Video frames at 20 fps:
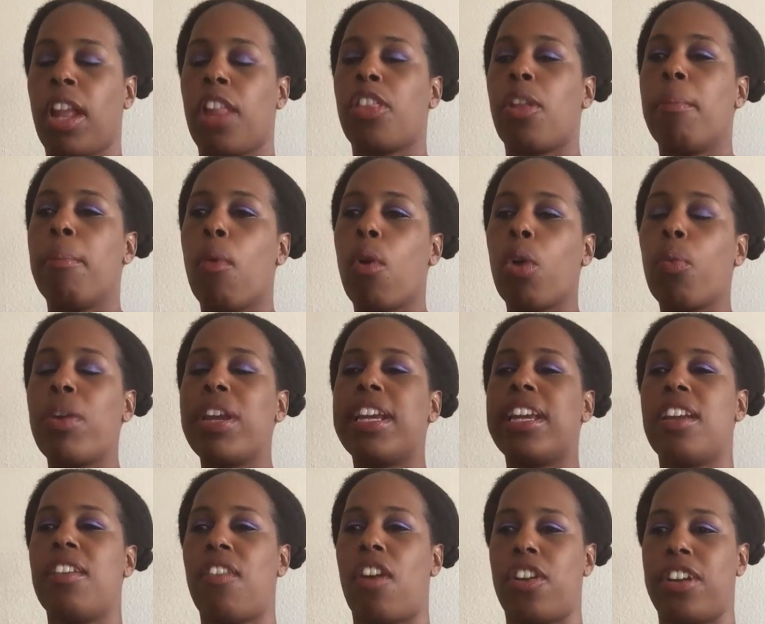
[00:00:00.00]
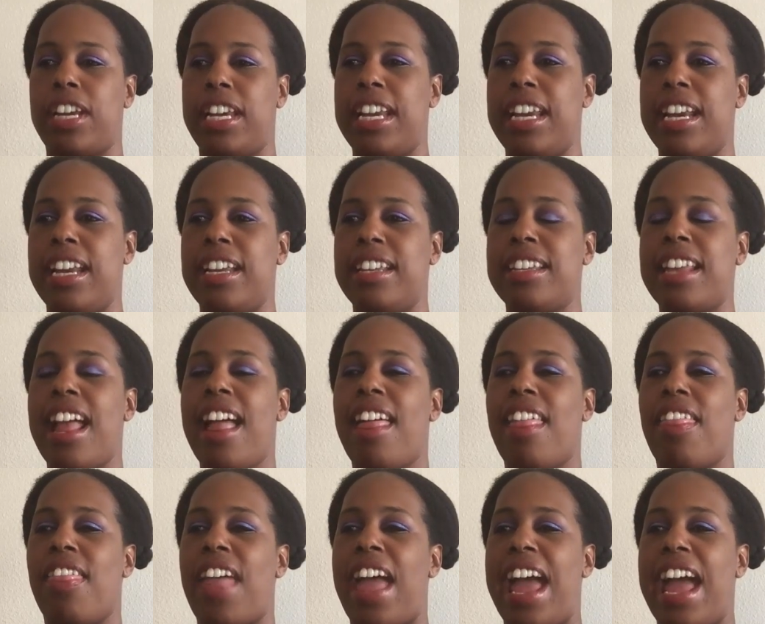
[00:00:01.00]
The more we give our kids
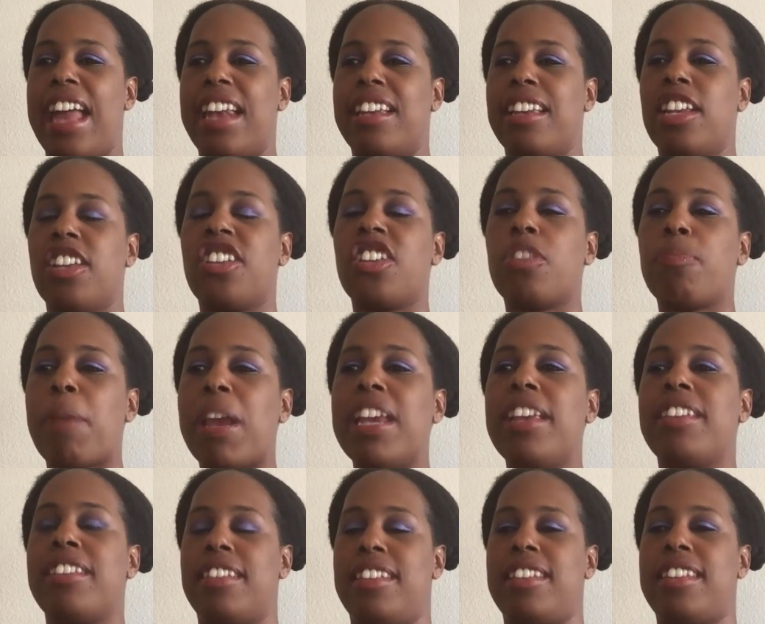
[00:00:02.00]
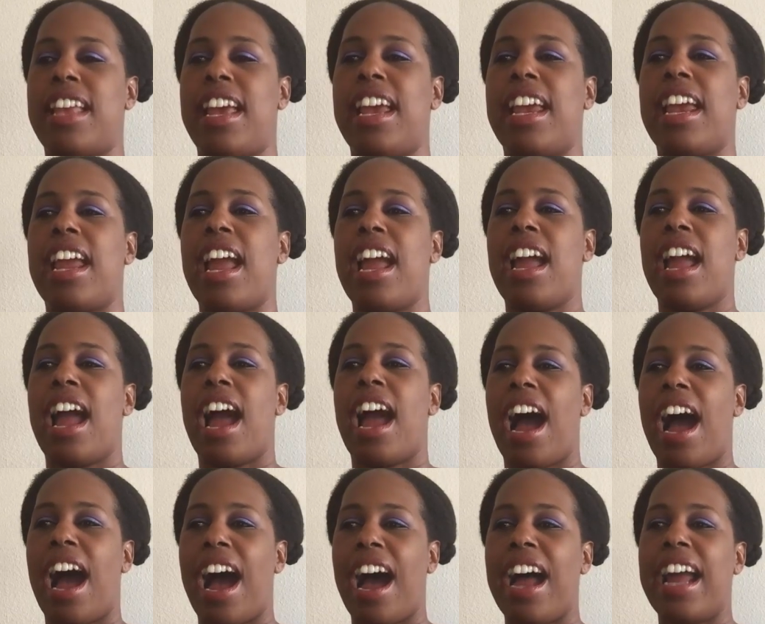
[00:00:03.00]
that space to say,
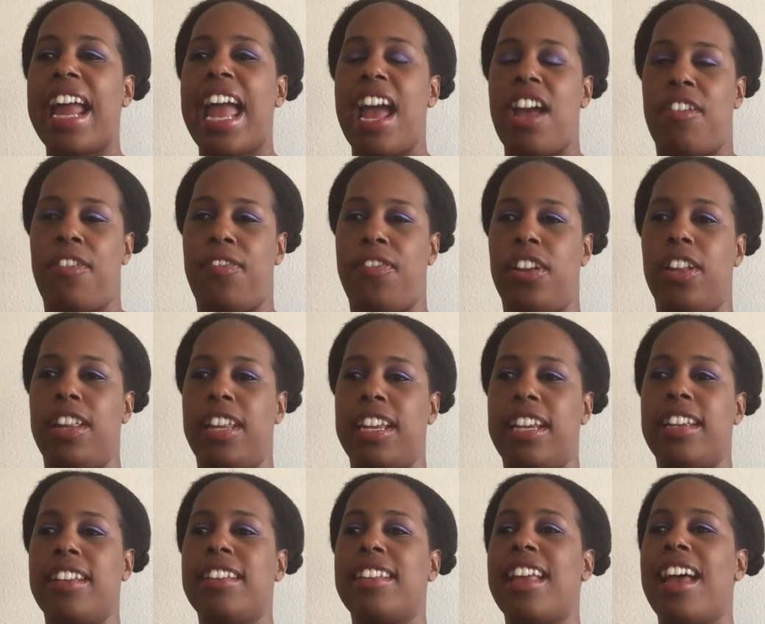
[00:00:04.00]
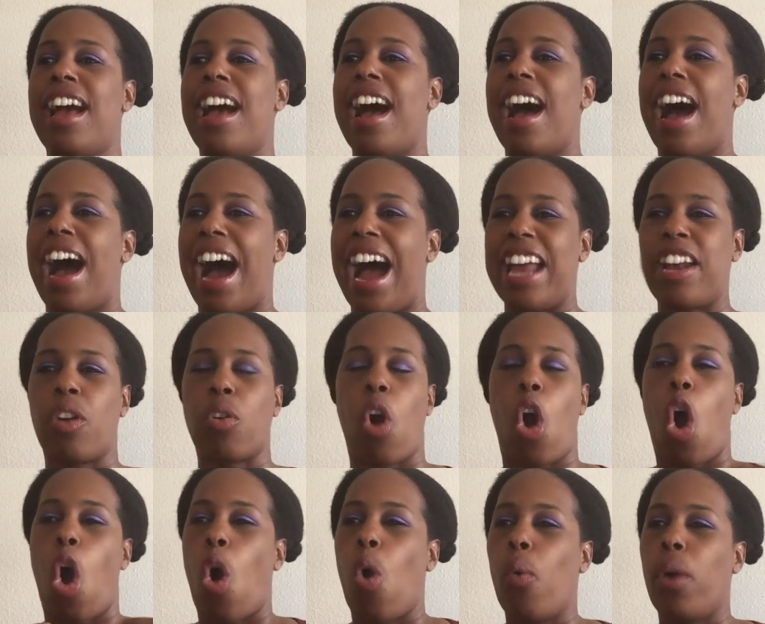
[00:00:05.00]
I have feelings, I don't
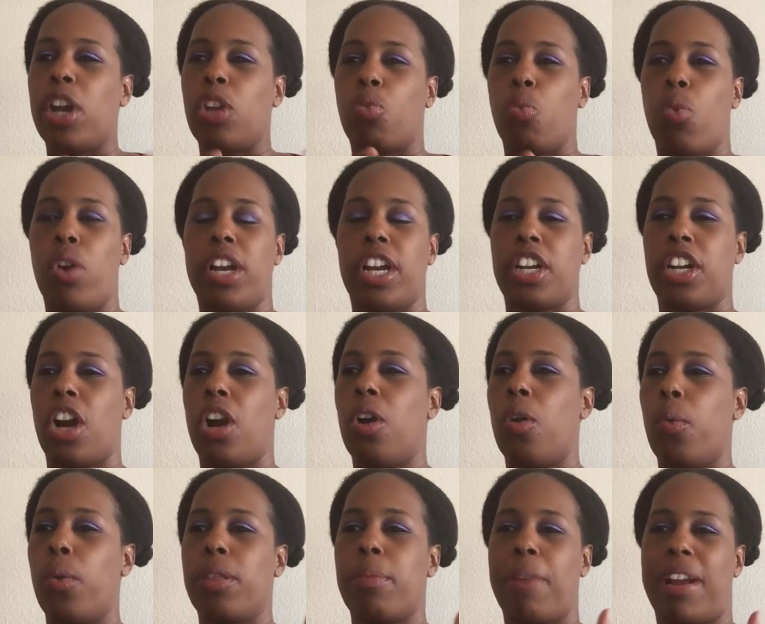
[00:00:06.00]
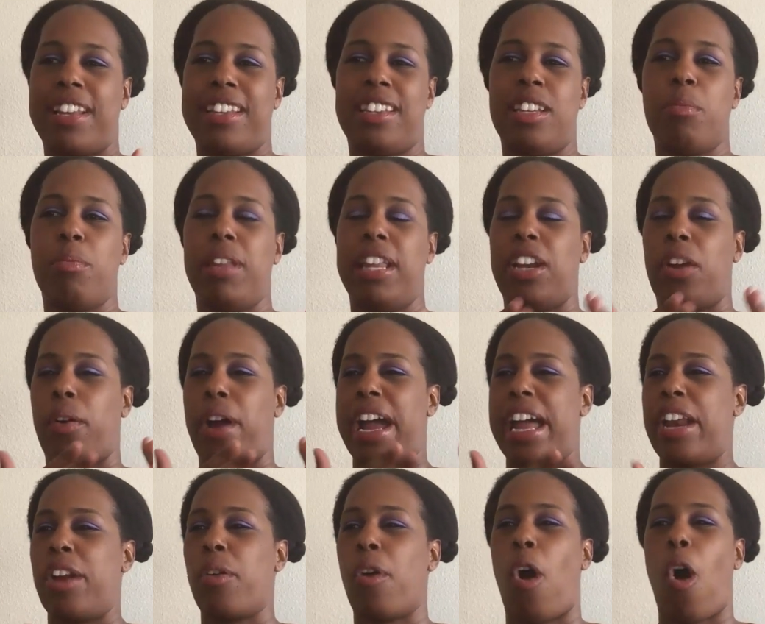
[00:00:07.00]
always want to go with my sibling, or I
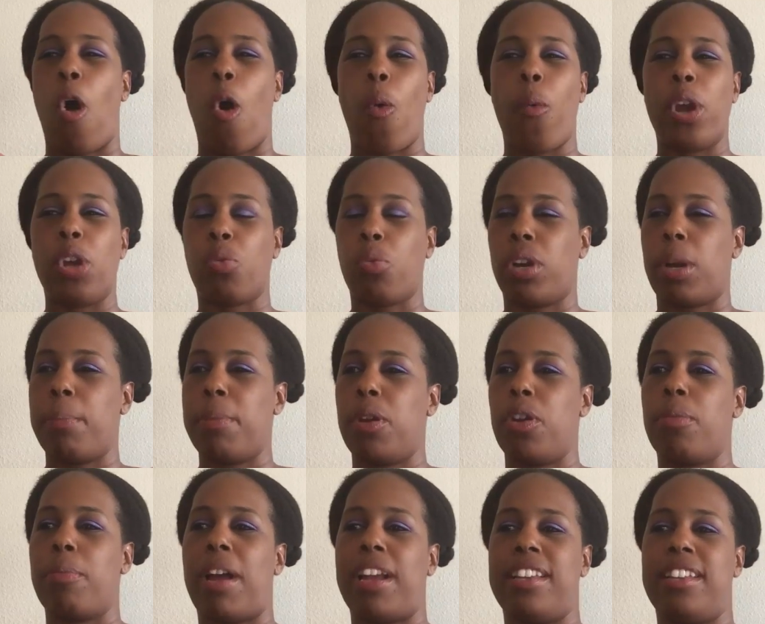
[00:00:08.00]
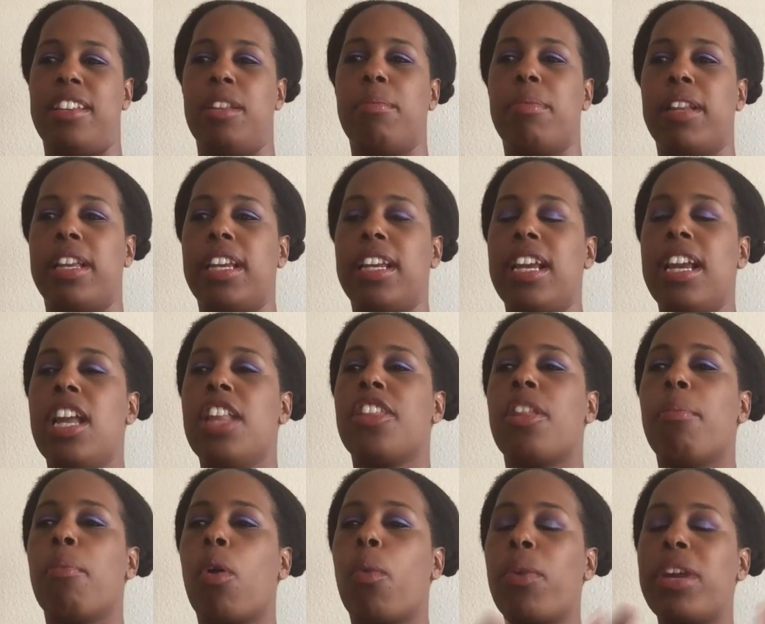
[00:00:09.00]
don't always want to be with my sibling,
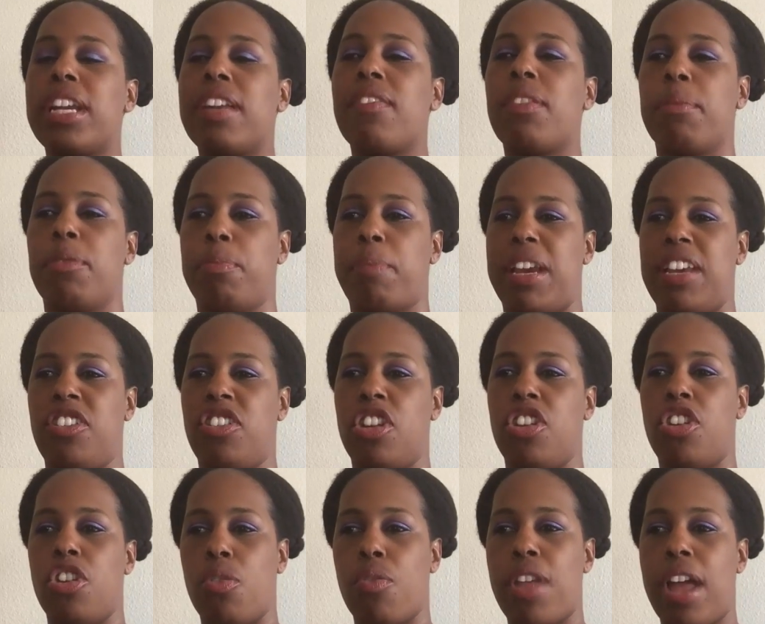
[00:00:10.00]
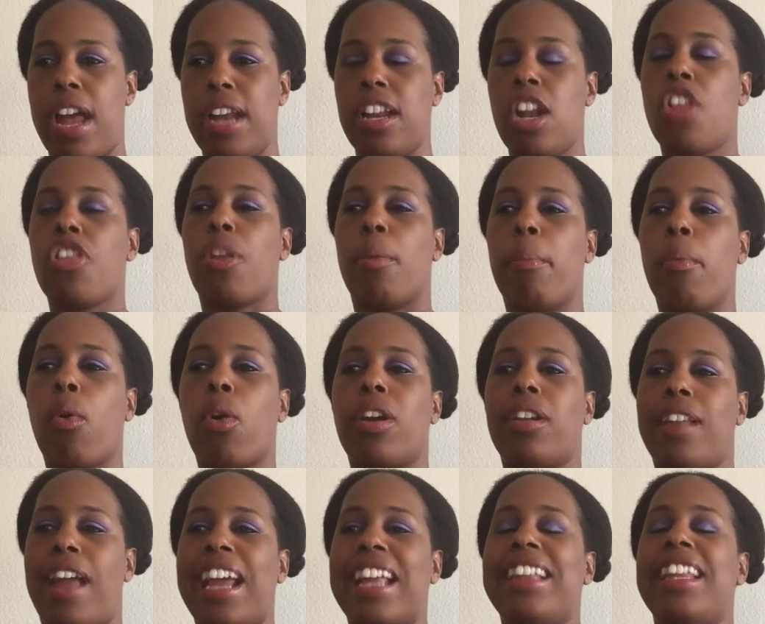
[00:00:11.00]
the more we give them space to do that, the more
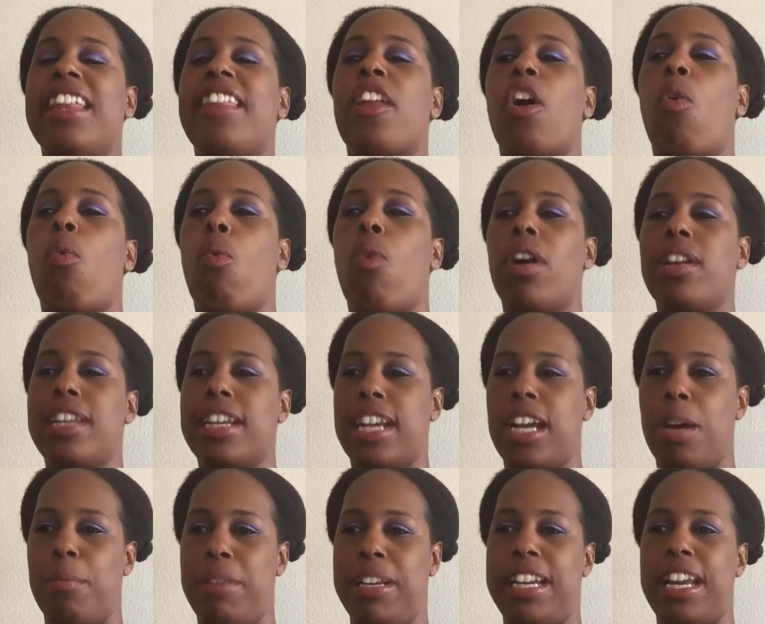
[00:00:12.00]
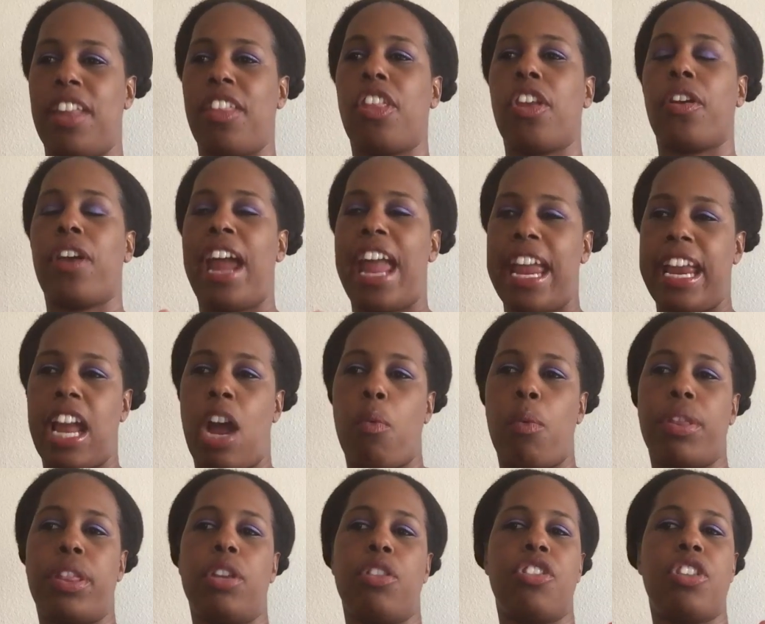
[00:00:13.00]
likely they'll want to come together, hang out
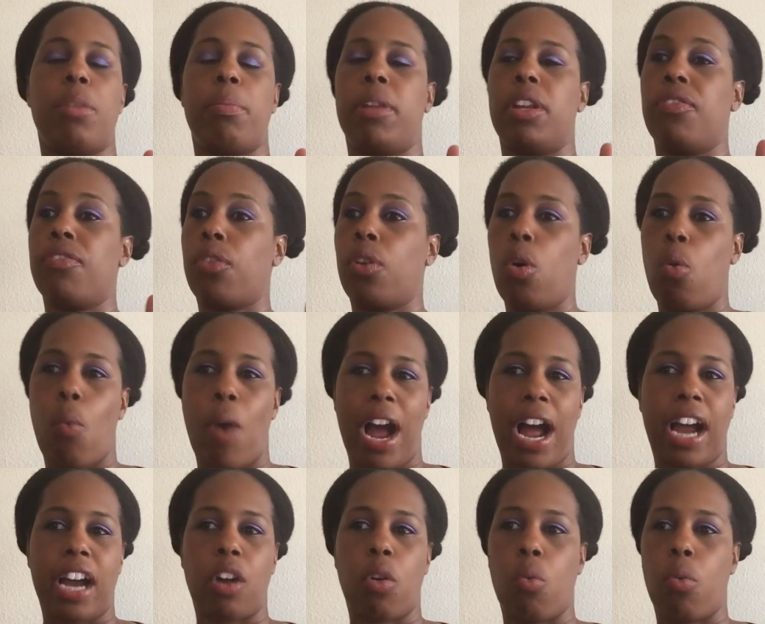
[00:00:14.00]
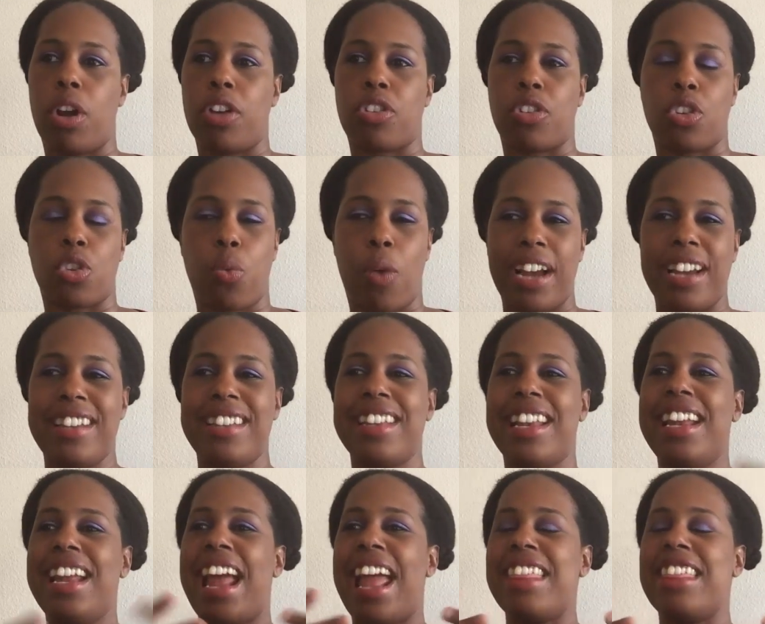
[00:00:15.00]
with their sibling for a while, once or twice,
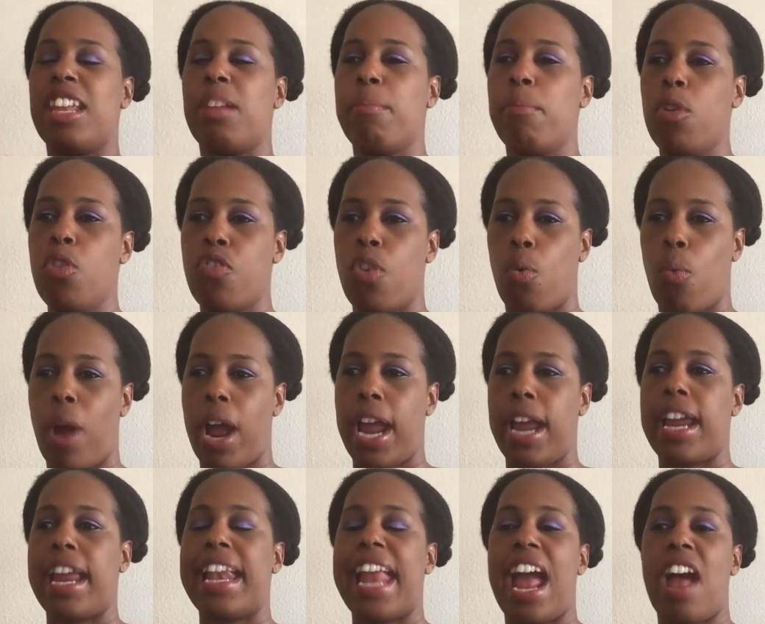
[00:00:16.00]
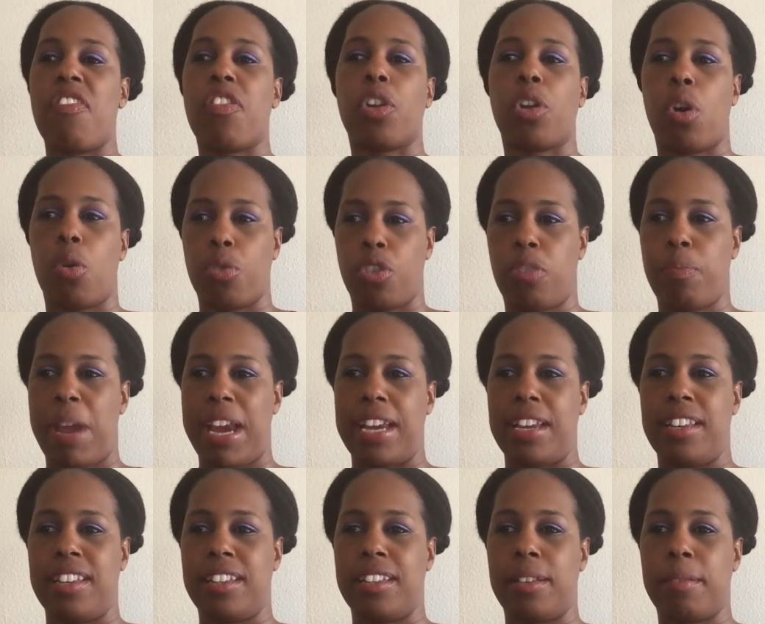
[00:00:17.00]
and then move away and have their own
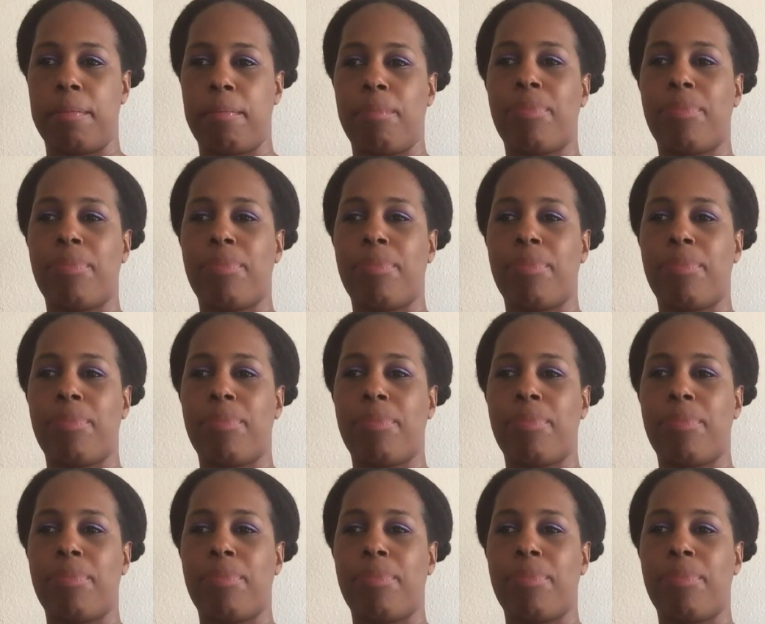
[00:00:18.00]
space.